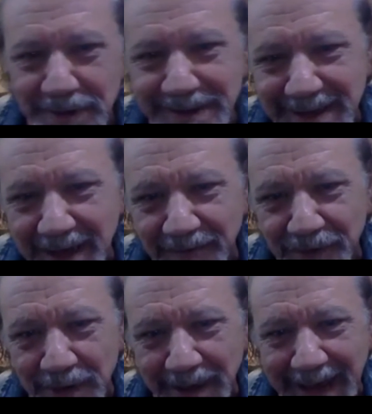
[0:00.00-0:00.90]
instead of
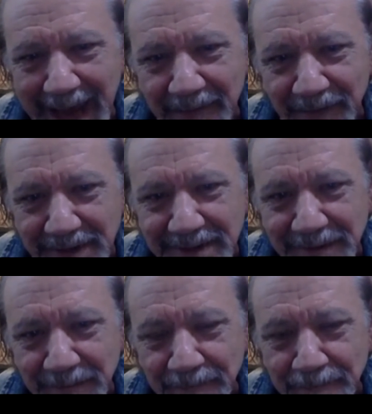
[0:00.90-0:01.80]
doing a canvas.
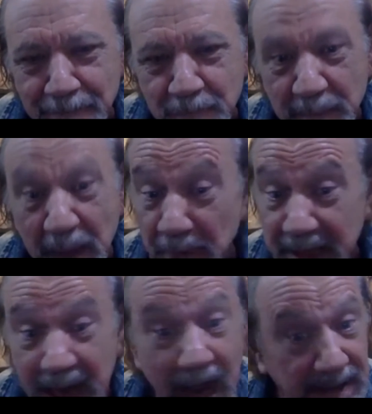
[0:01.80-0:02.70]

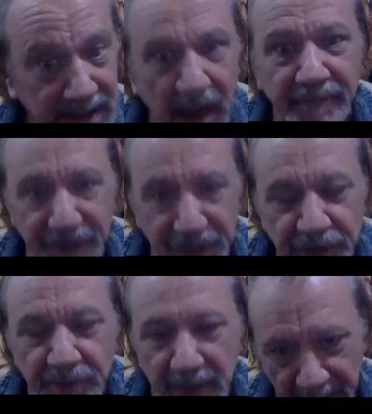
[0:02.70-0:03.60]
But yeah, I'd love to
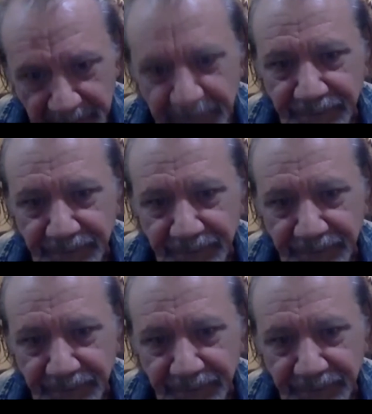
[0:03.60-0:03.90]
do that.